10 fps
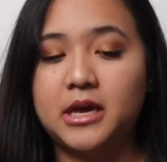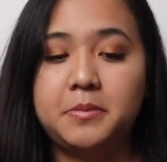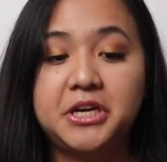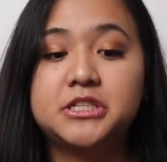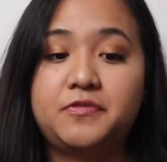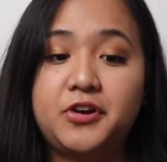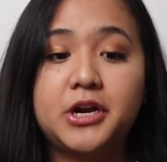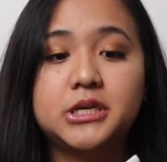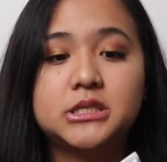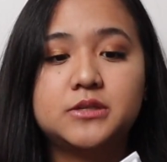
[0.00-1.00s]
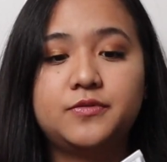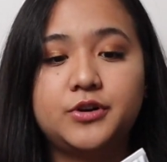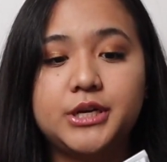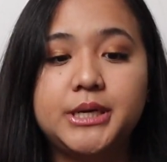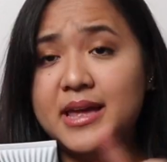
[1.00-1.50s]
I mean, it's fragrance
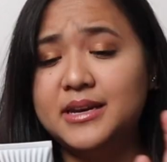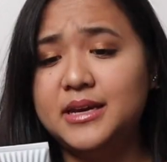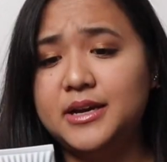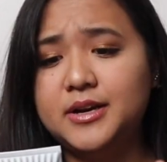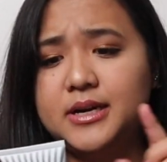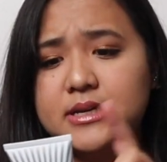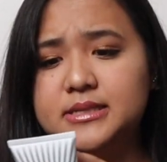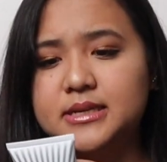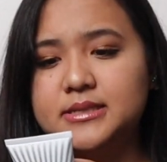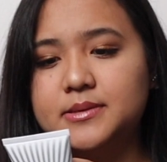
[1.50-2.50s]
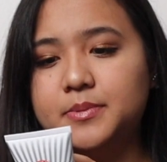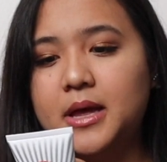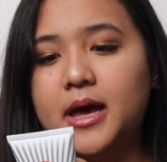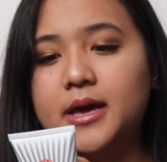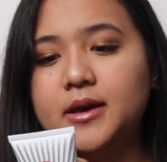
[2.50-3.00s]
free. And here it says
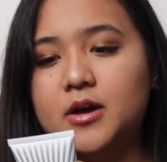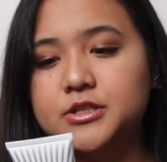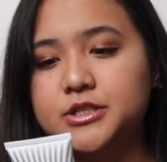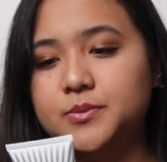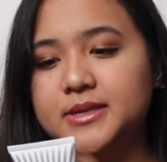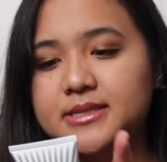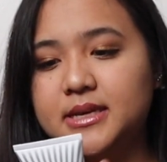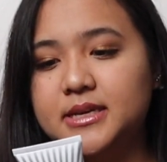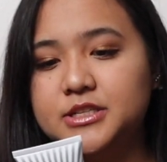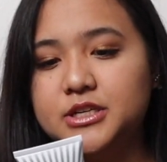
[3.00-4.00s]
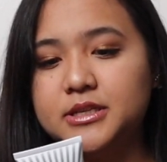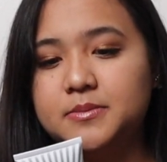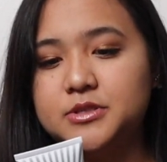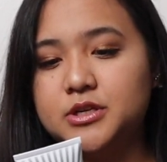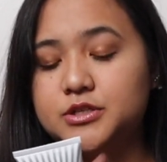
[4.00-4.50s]
apply onto wet skin and gently
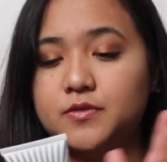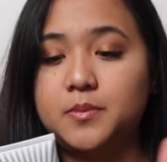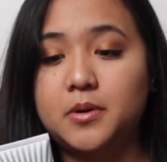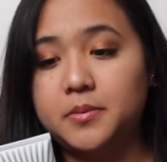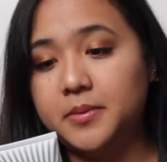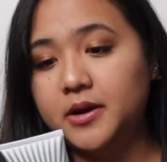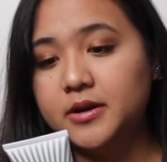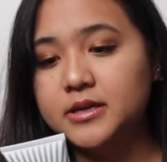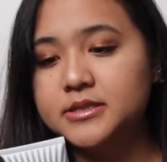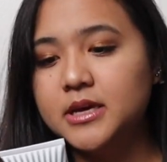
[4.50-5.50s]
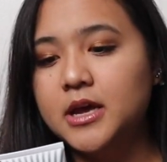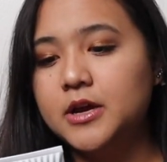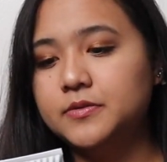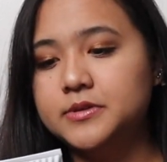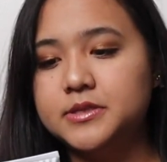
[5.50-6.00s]
massage over problem areas.
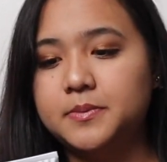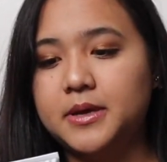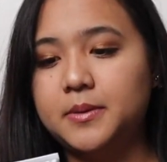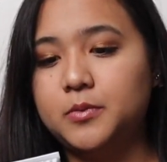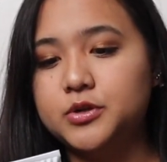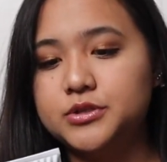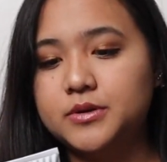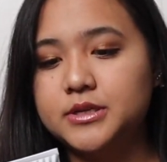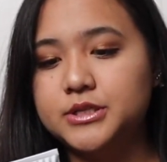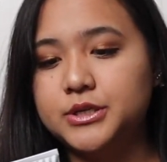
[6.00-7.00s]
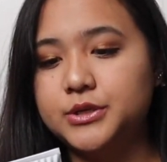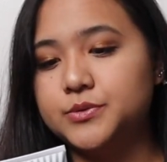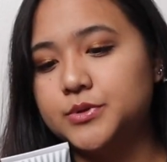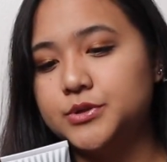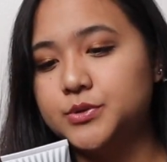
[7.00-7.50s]
Rinse, apply moisturizer,
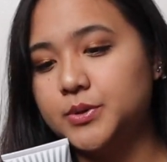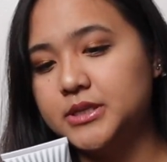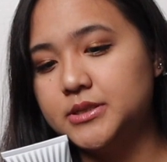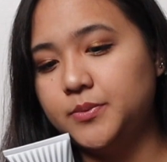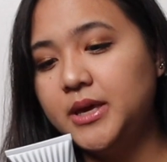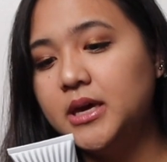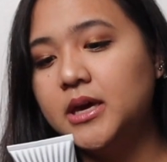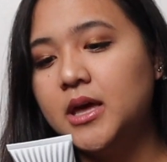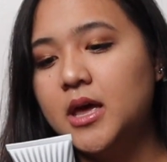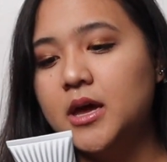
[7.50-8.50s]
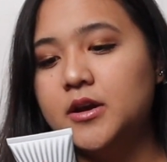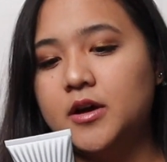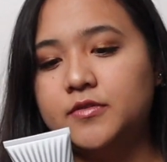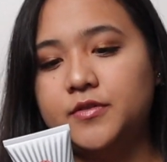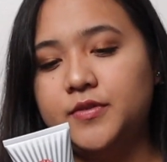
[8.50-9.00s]
use once or twice a week.
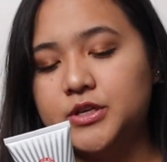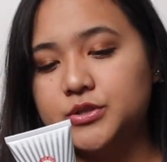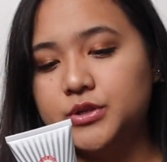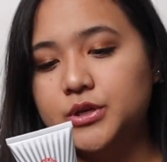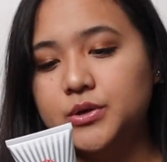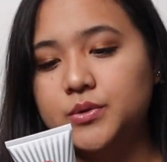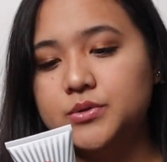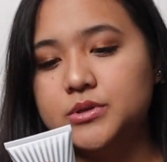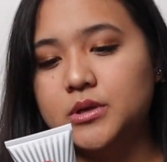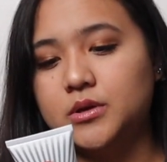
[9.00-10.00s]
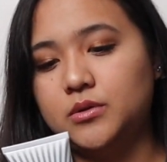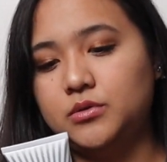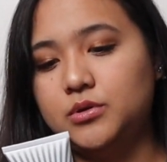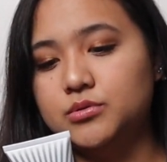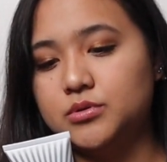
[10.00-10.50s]
Not for facial use.
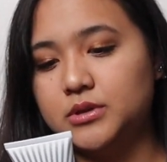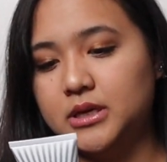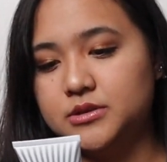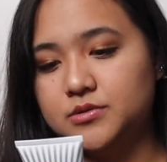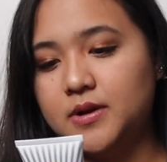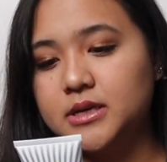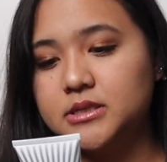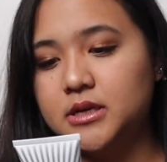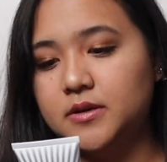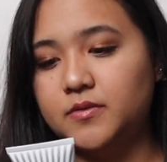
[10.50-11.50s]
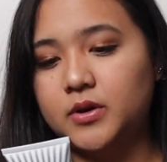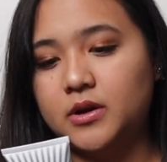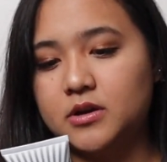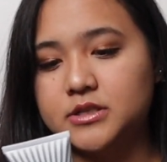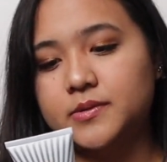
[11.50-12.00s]
Use only as directed. Avoid
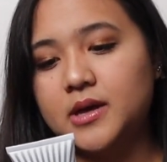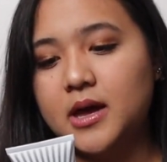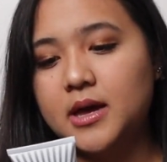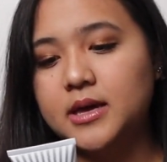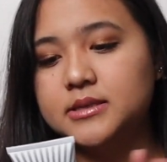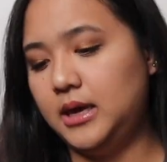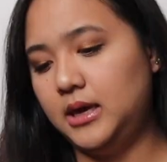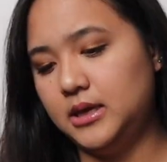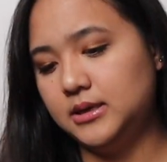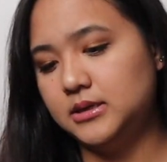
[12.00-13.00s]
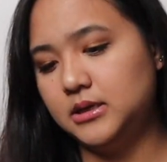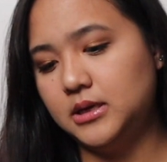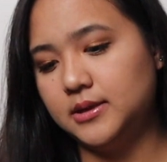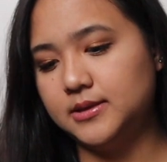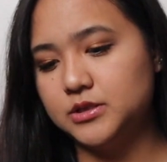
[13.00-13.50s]
contact with eyes. And
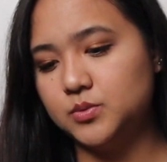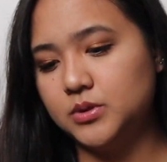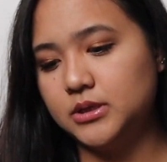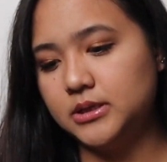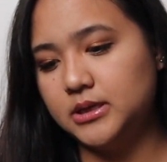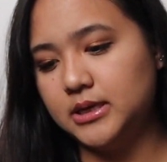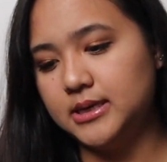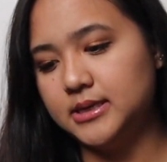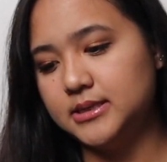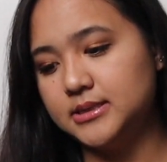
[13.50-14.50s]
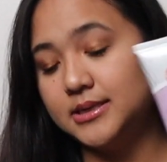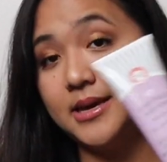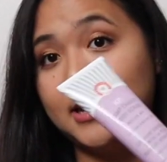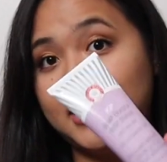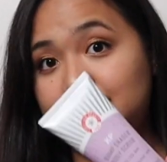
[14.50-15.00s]
this one is
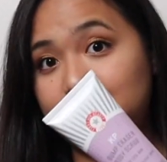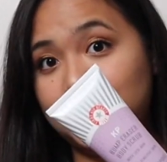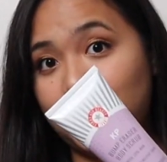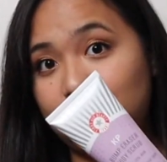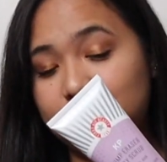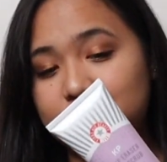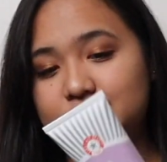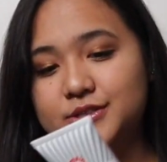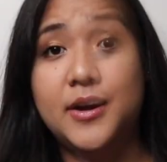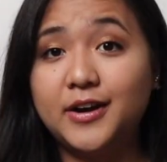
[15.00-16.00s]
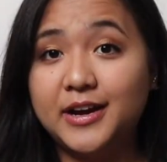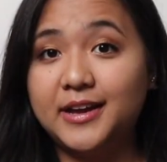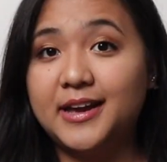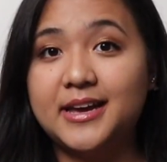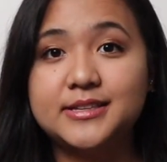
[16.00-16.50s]
$18.
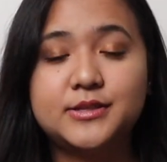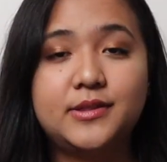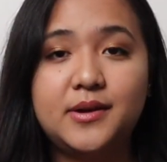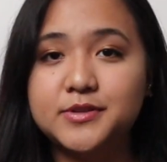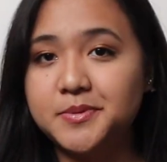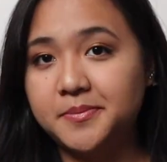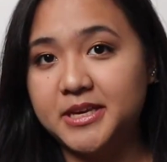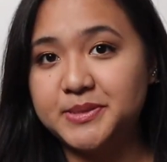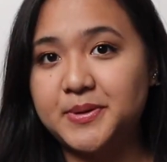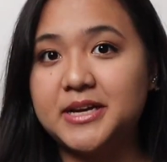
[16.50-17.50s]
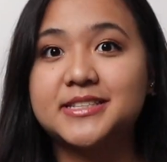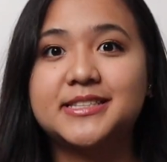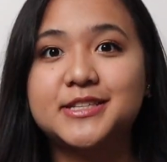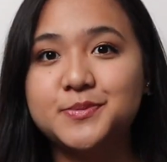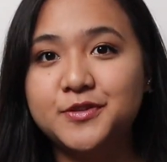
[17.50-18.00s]
Alright guys, so that was my base box.
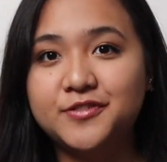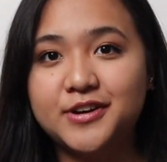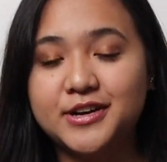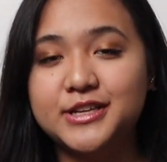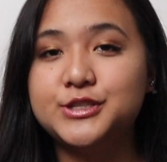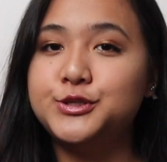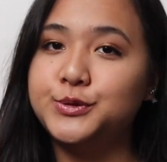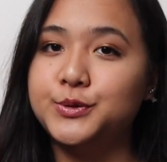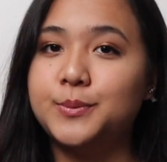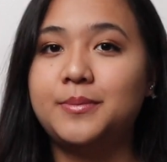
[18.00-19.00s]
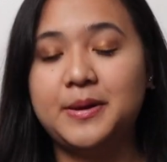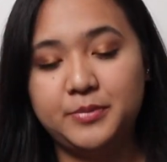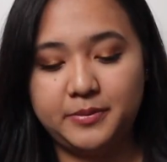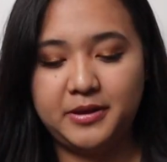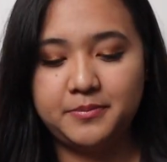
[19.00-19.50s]
Let's move on to my
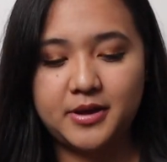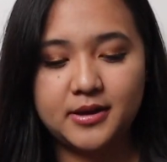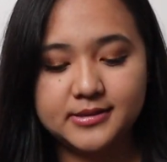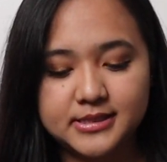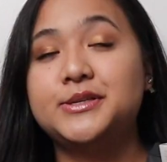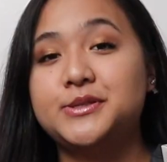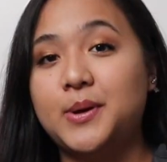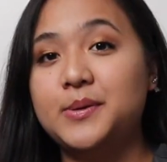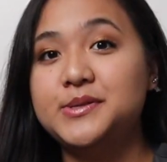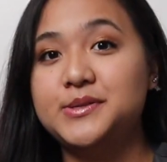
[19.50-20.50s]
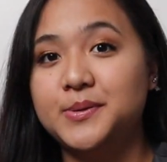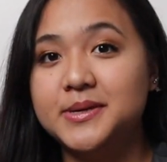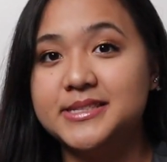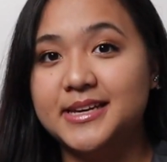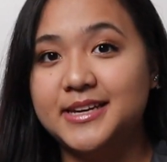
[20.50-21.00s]
premium box. So I was so
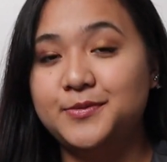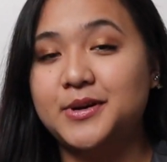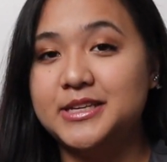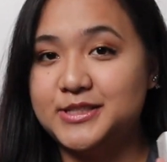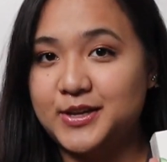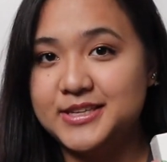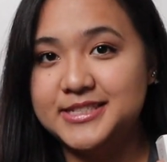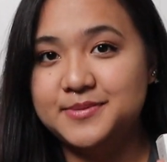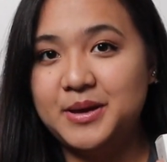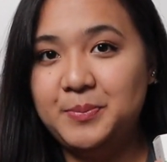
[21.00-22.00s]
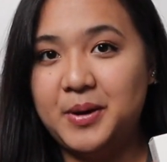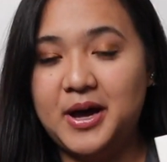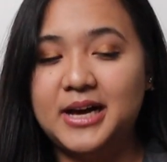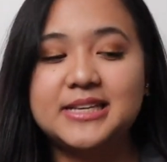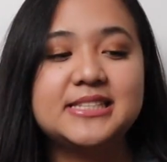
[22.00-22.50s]
excited when I saw this in my
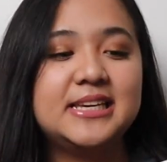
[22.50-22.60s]
box.